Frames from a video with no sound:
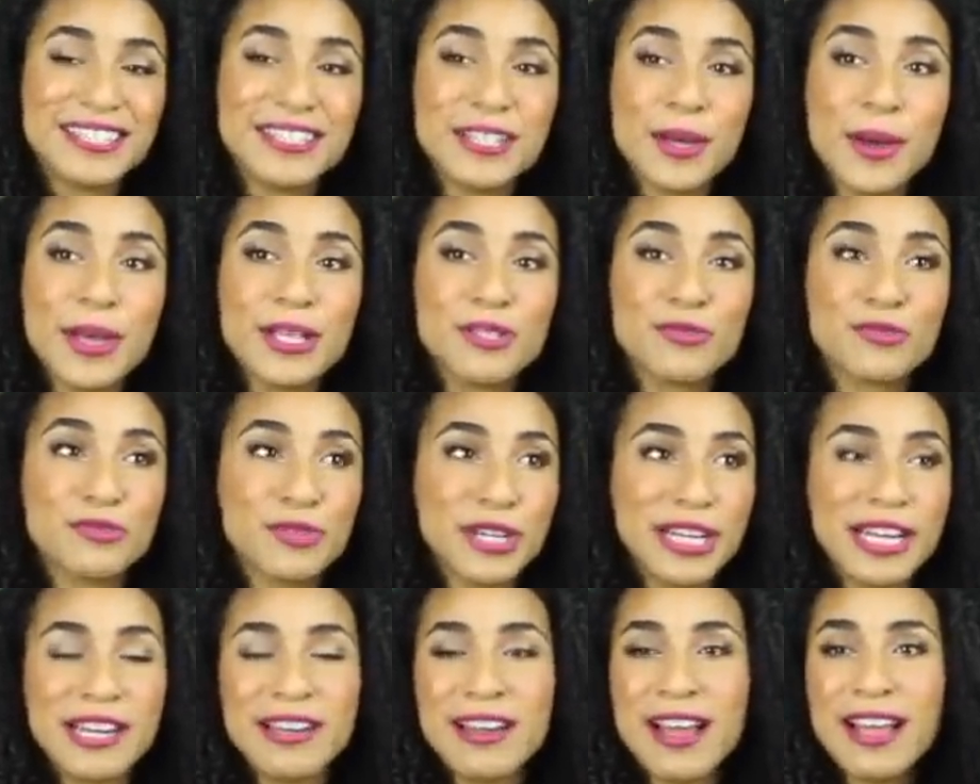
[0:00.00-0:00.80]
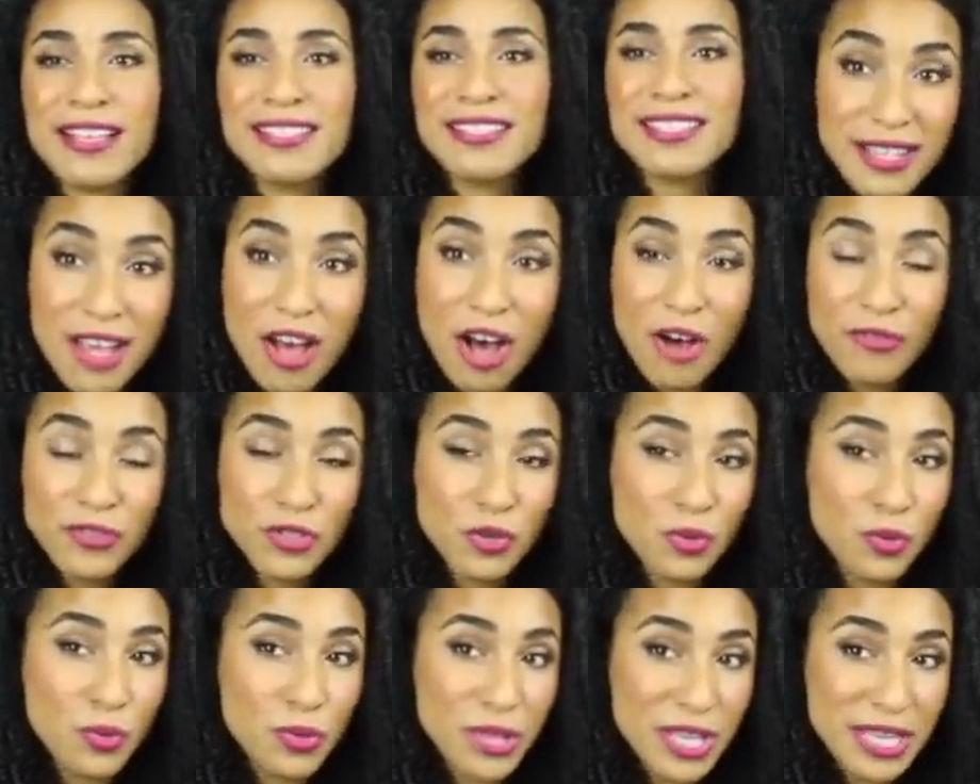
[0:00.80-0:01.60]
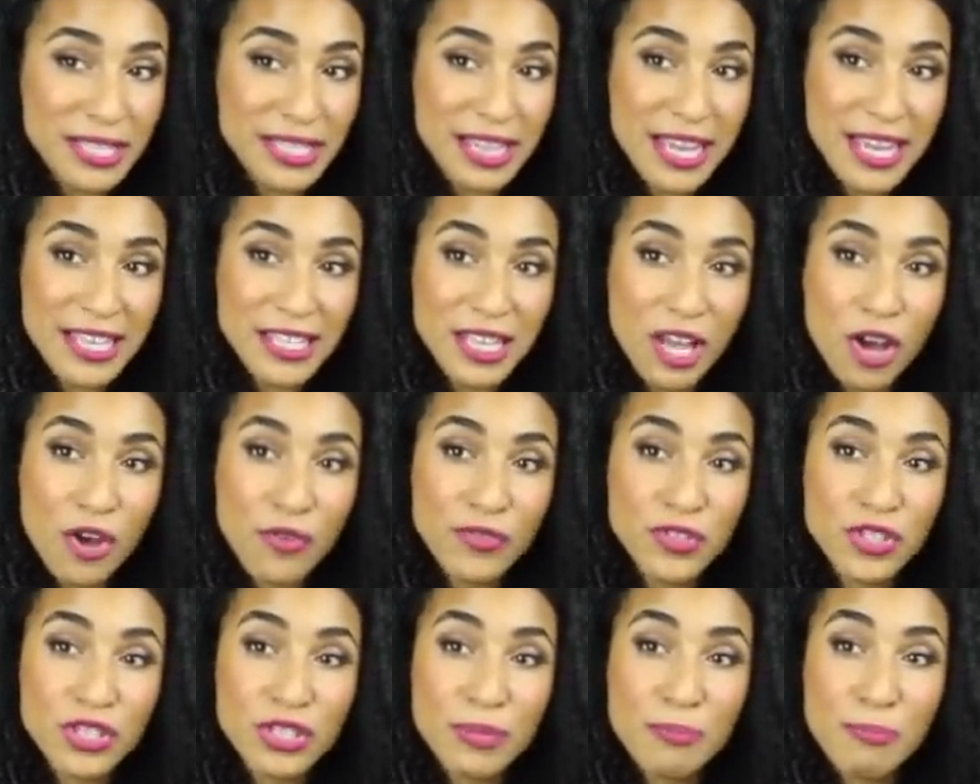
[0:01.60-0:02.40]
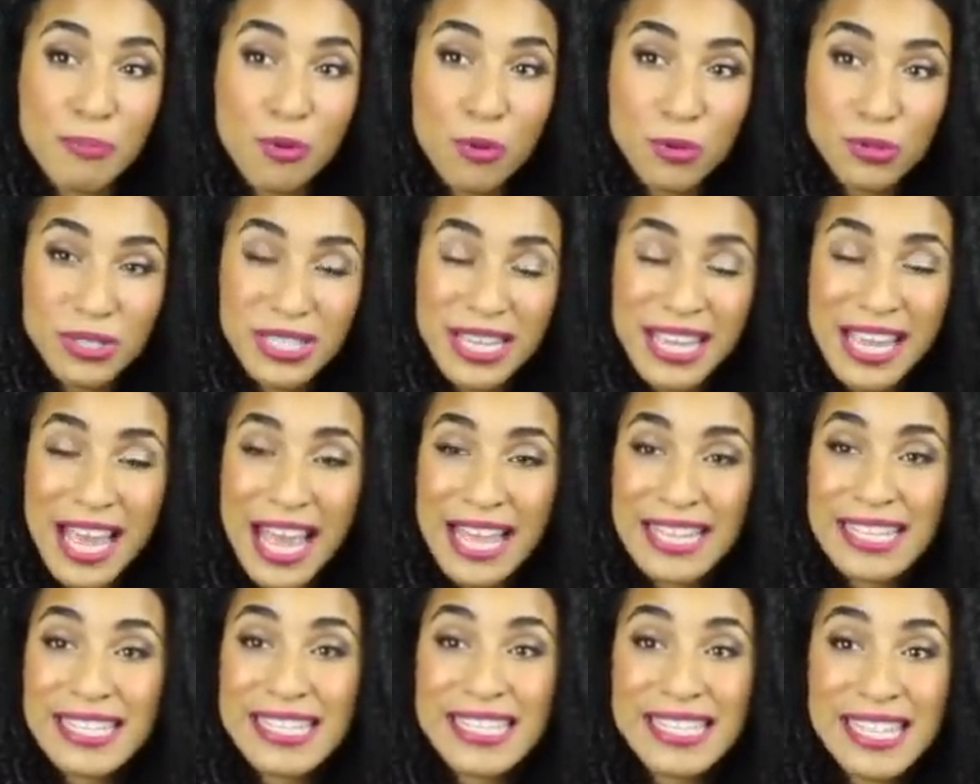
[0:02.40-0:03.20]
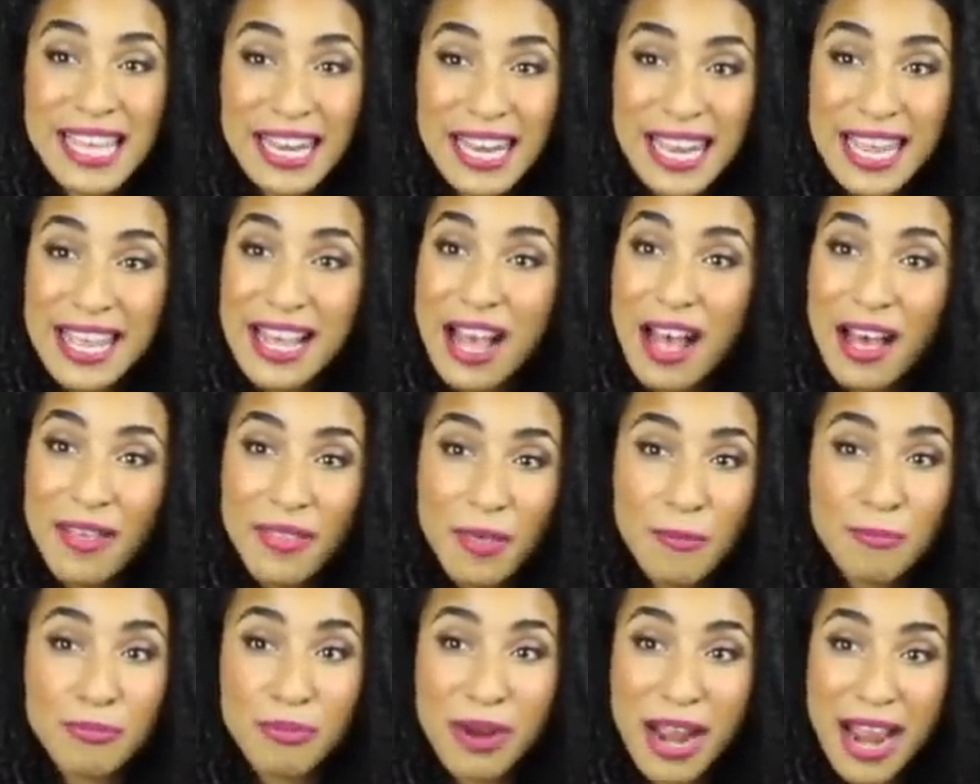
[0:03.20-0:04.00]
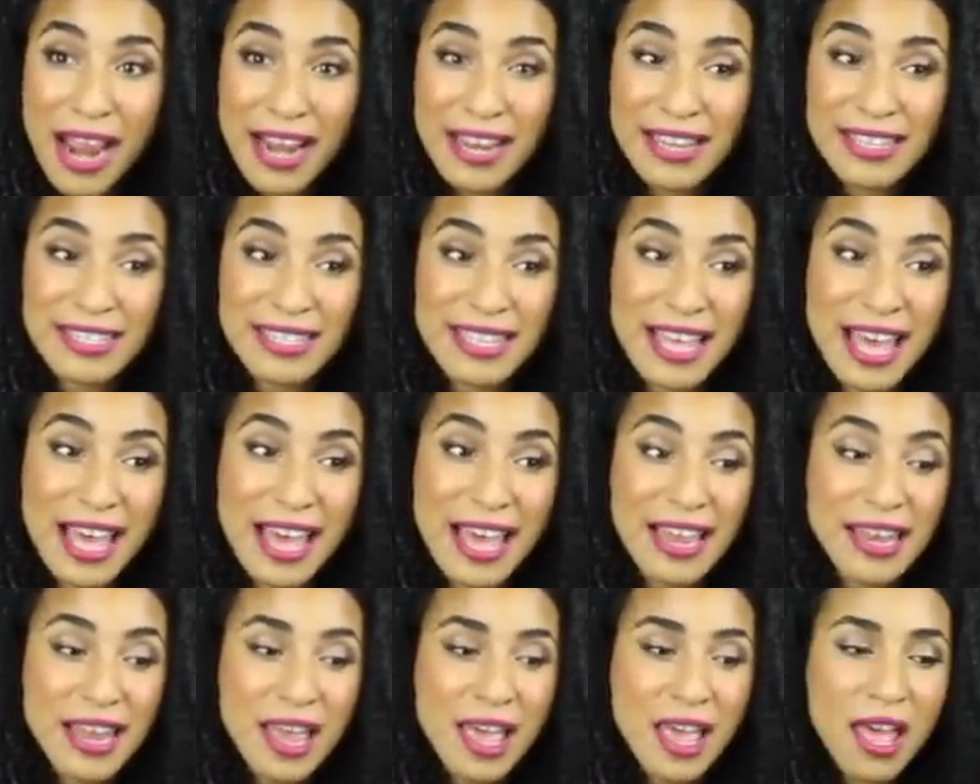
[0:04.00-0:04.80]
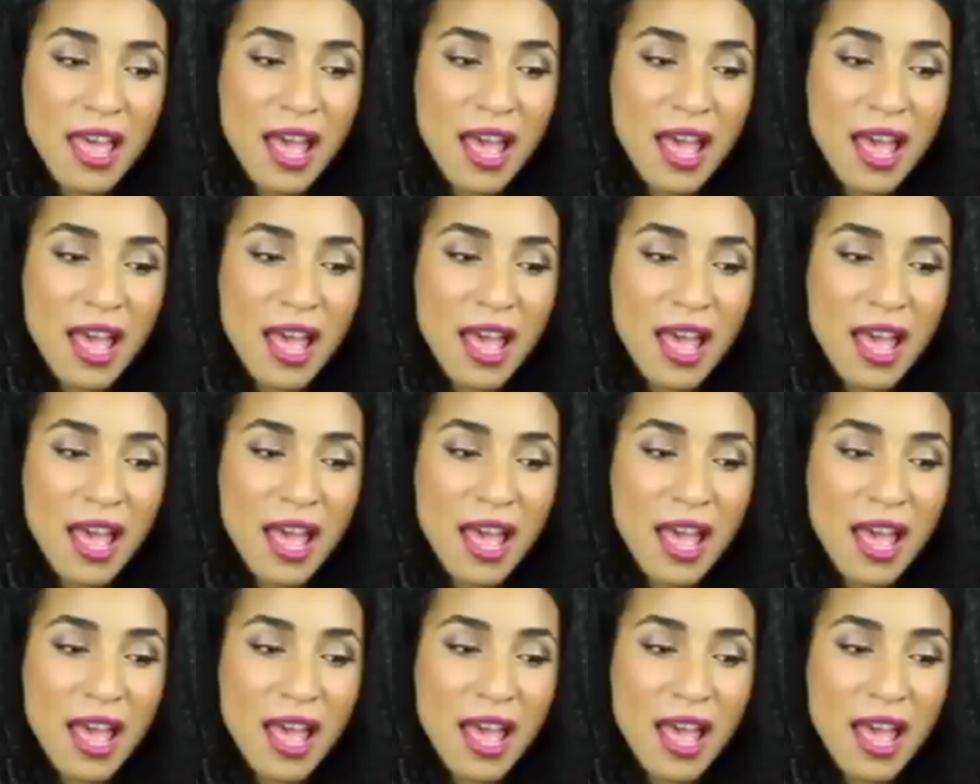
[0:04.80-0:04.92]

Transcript: So it's really nice that after all these years of supporting and selling other brands, that